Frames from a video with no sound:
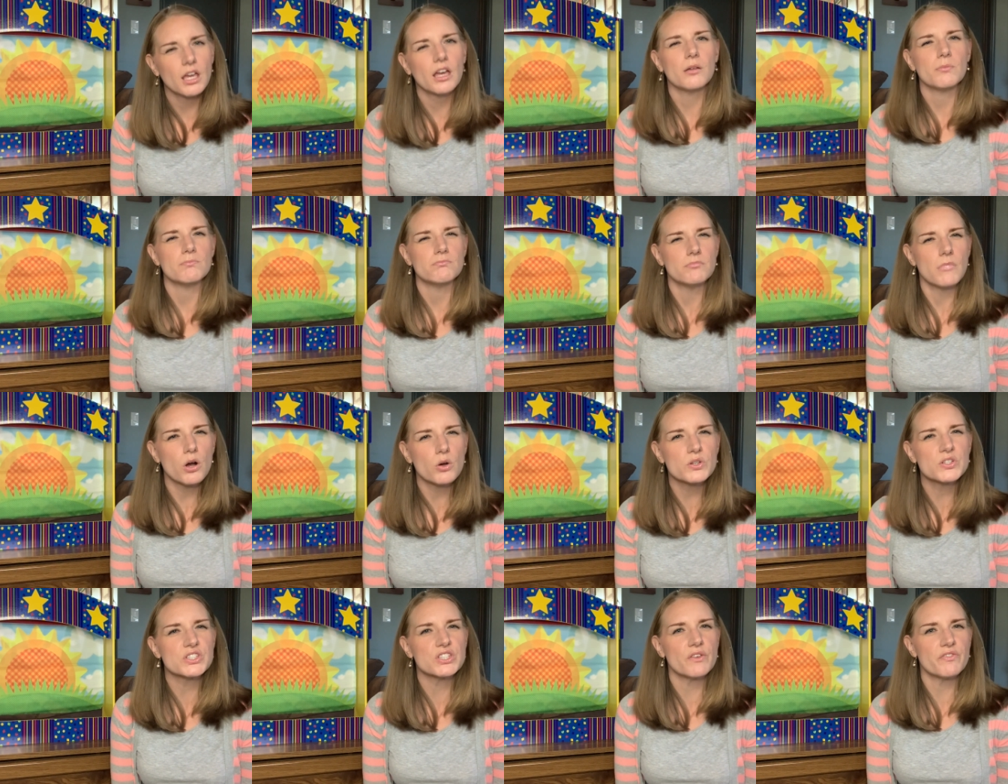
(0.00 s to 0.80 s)

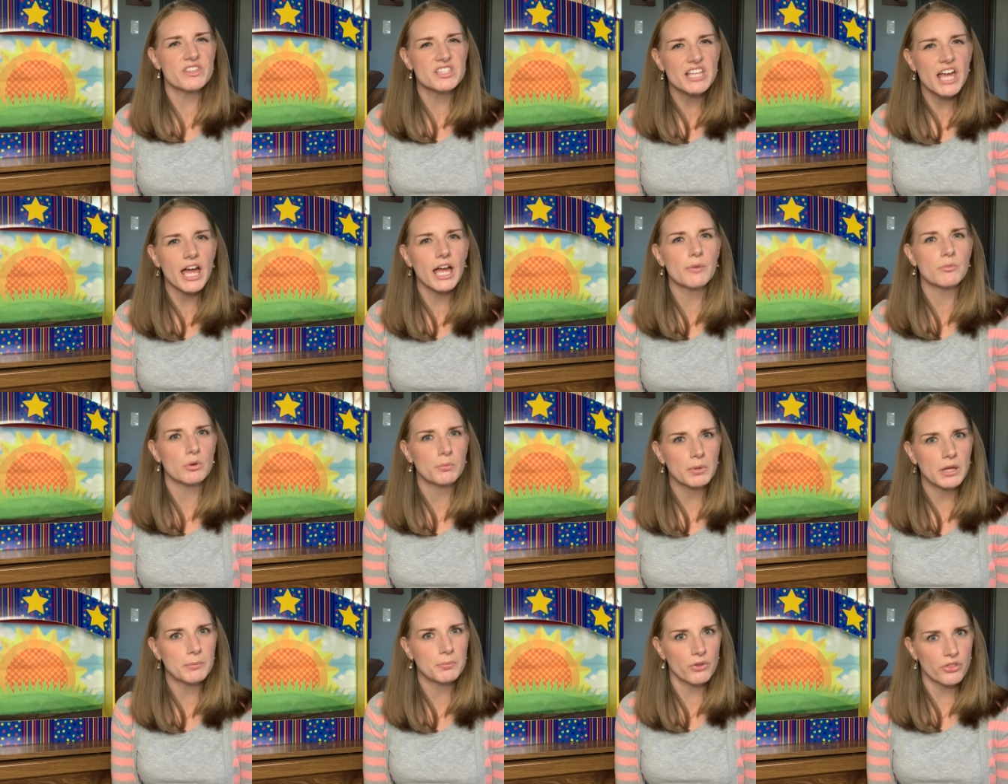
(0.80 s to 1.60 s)
Most of the time when
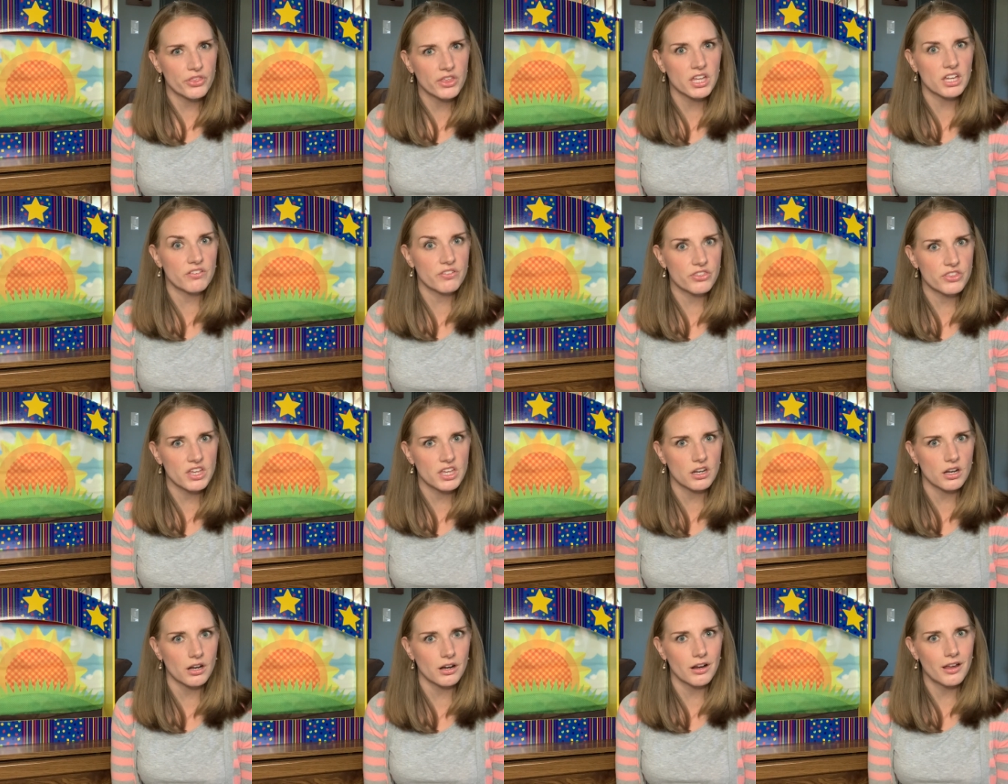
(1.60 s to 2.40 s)
people think of
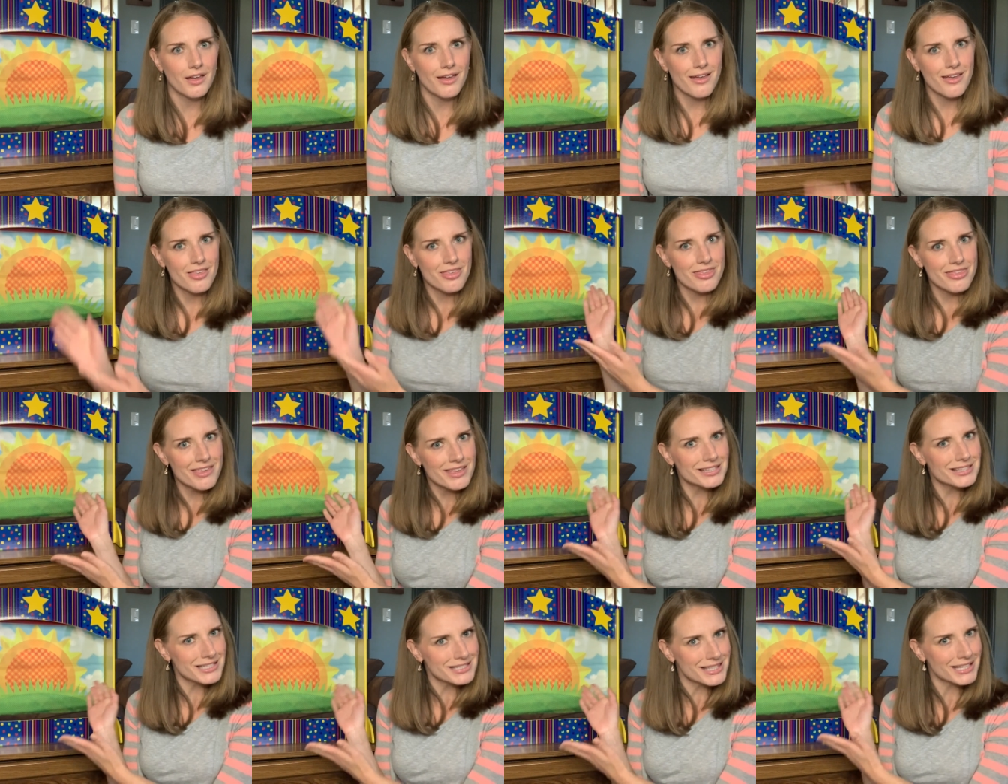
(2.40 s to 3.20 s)
theater,
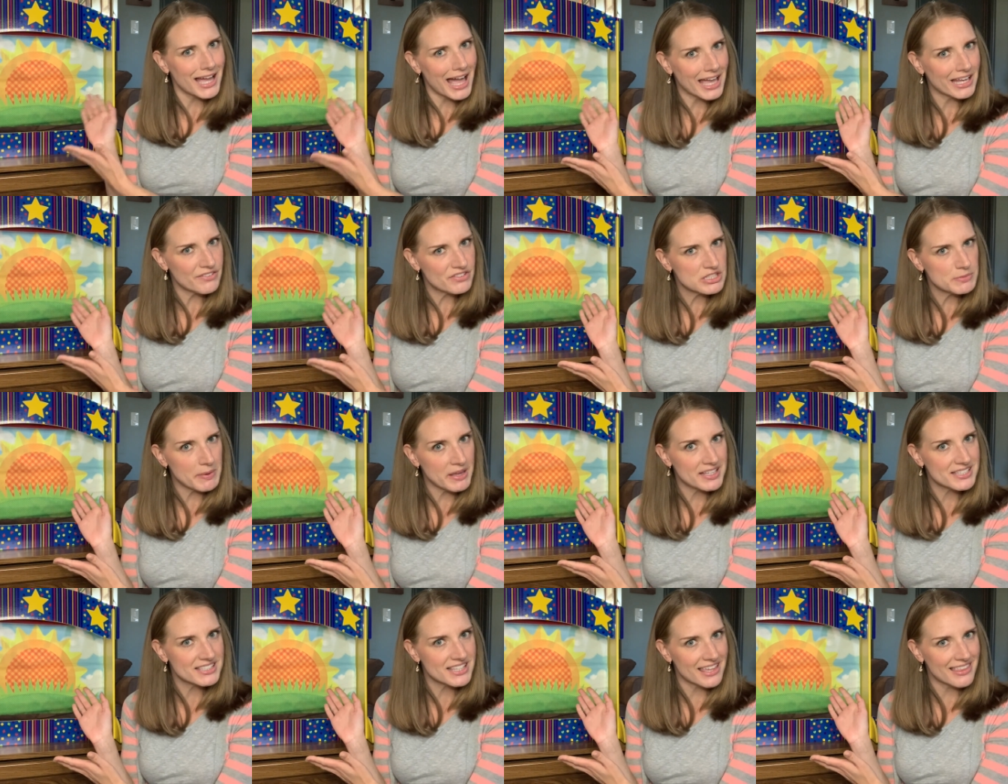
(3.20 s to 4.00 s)
this is the kind of
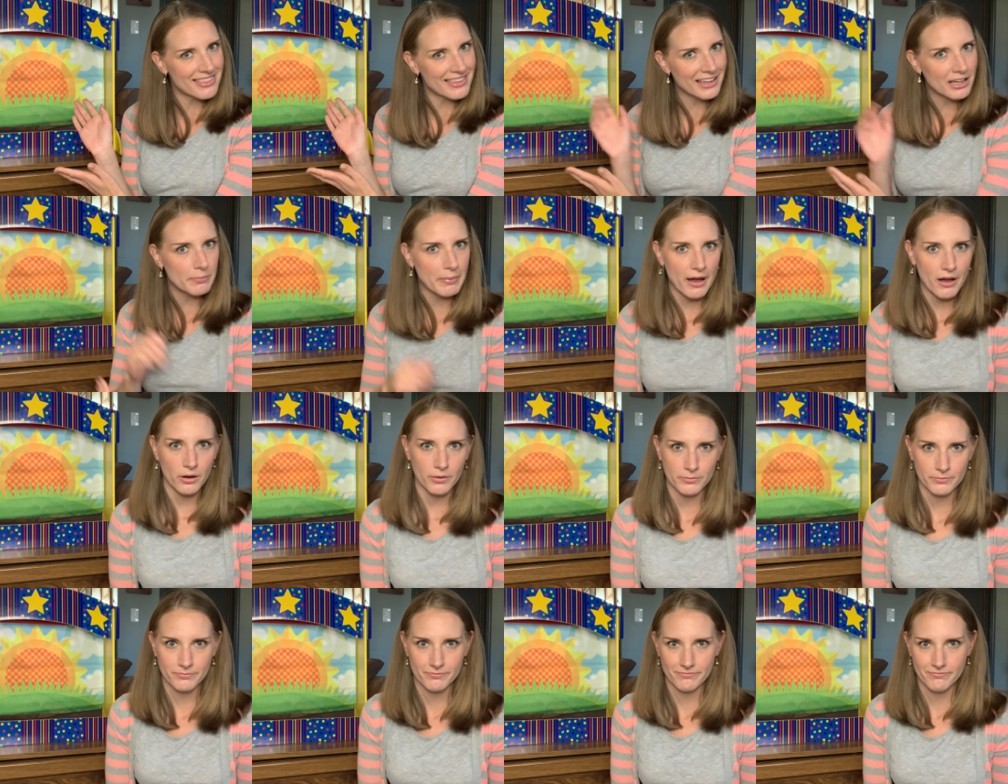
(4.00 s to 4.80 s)
space they think about.
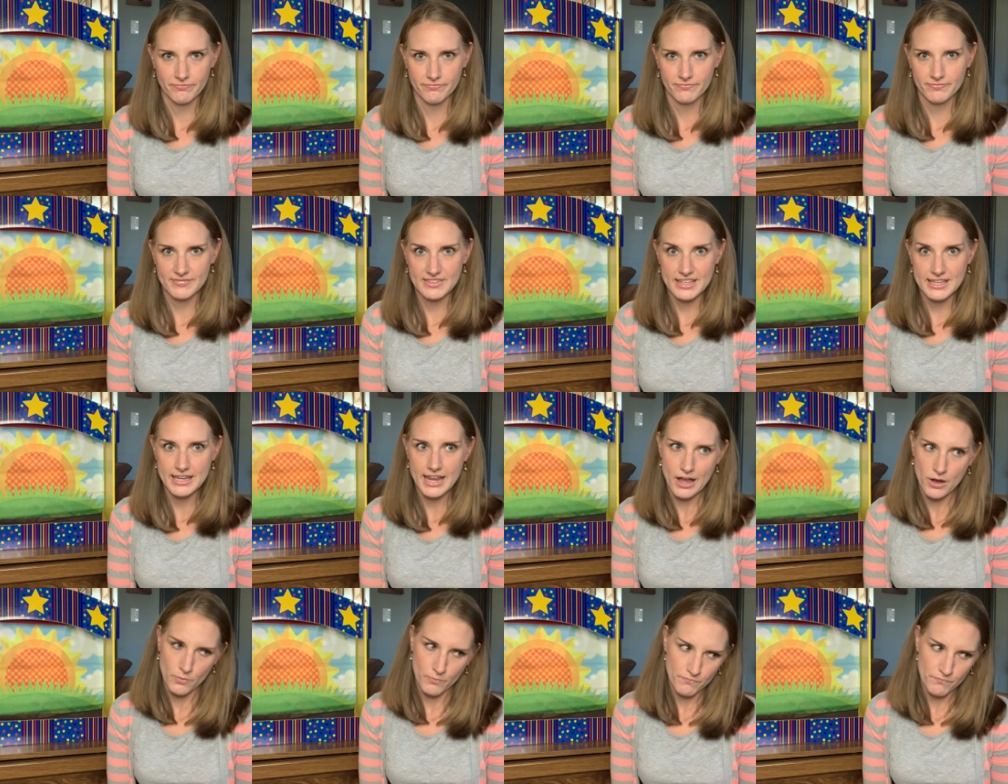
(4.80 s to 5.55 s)
Now,